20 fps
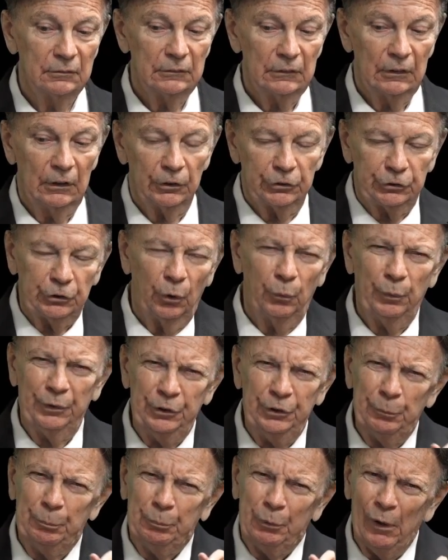So when
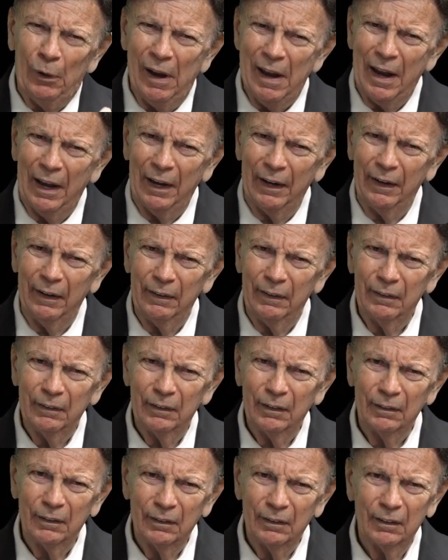you pray,
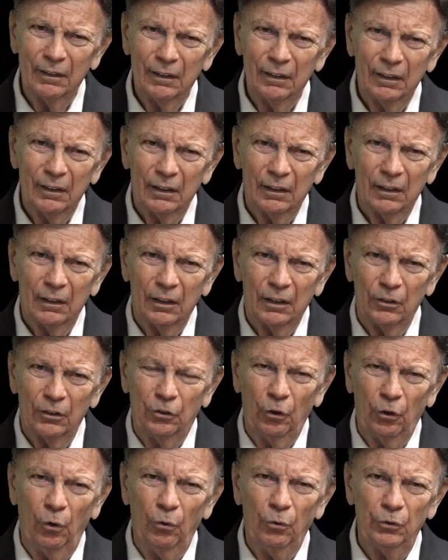
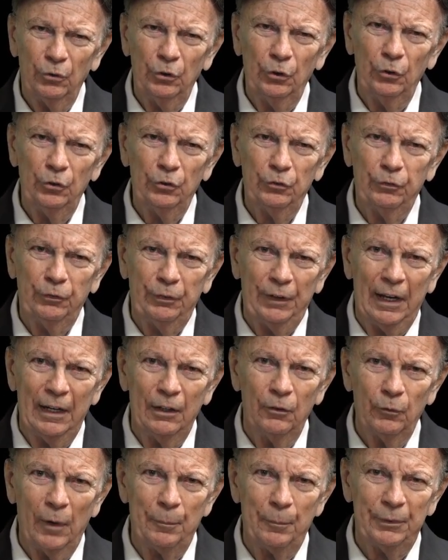don't use vain
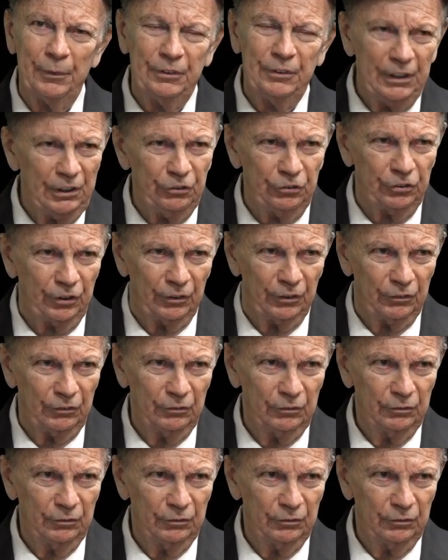repetition.